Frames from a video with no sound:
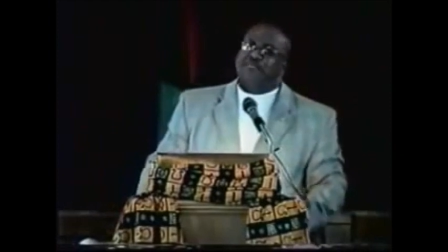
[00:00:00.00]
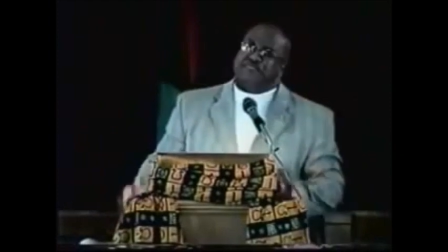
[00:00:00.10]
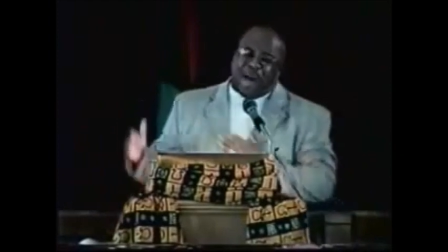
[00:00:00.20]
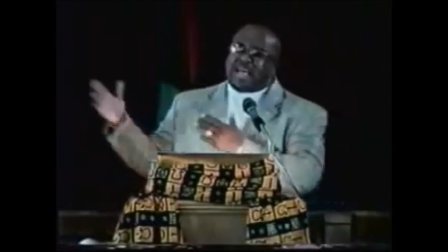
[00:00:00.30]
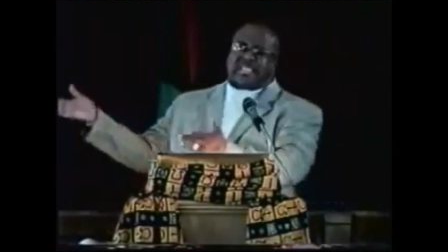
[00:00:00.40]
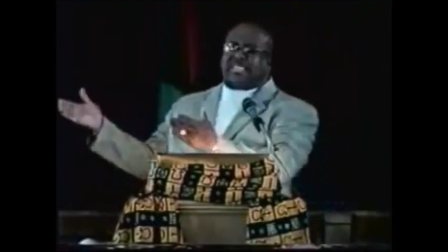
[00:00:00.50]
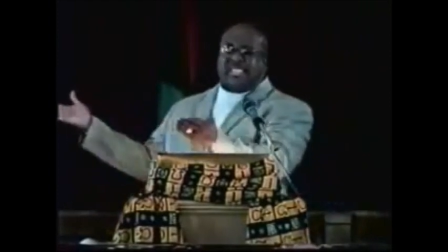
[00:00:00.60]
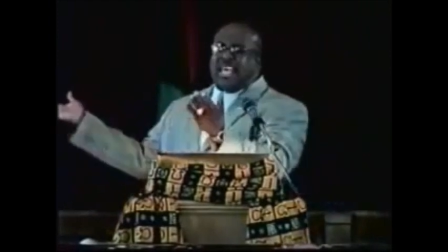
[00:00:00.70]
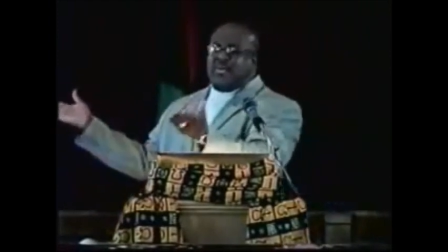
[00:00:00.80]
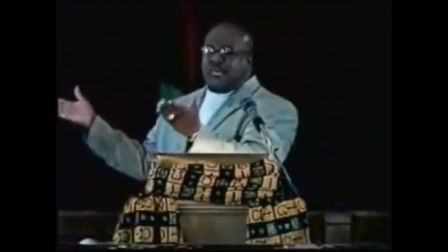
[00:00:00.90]
What
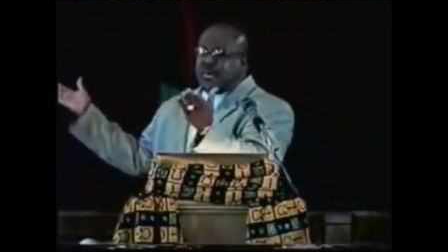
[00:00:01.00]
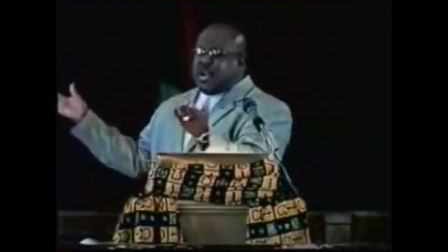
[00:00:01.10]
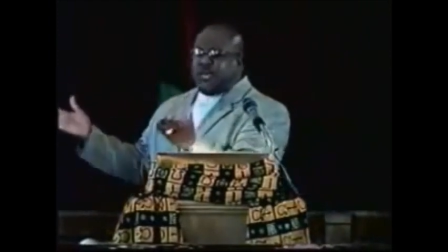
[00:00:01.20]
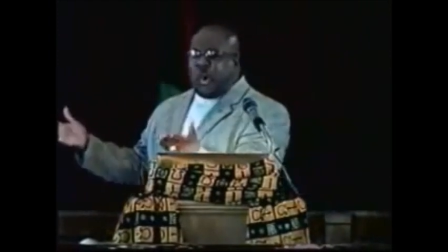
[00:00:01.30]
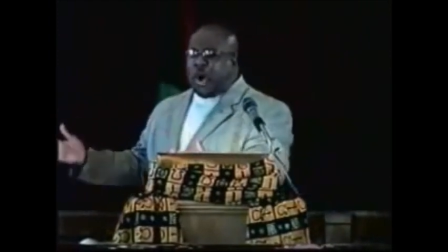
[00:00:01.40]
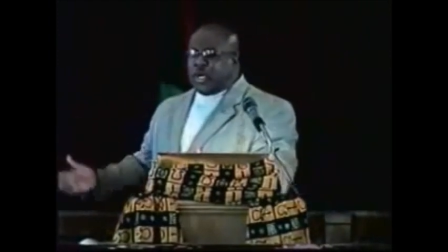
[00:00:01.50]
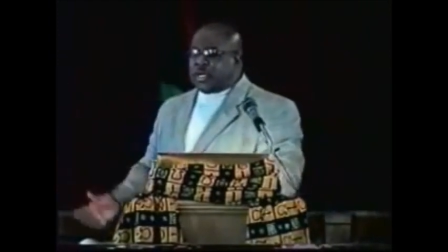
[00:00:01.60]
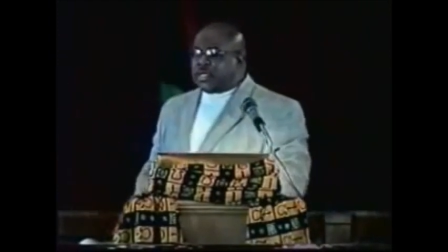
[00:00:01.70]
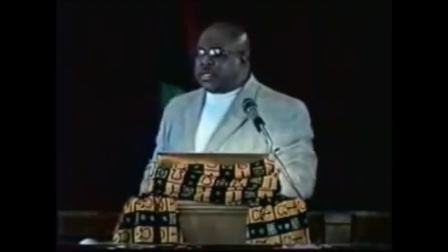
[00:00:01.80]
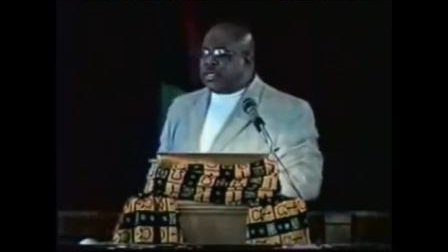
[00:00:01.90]
boxes need with running
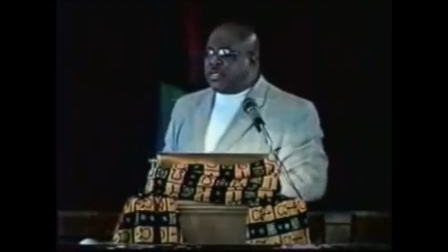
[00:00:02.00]
water?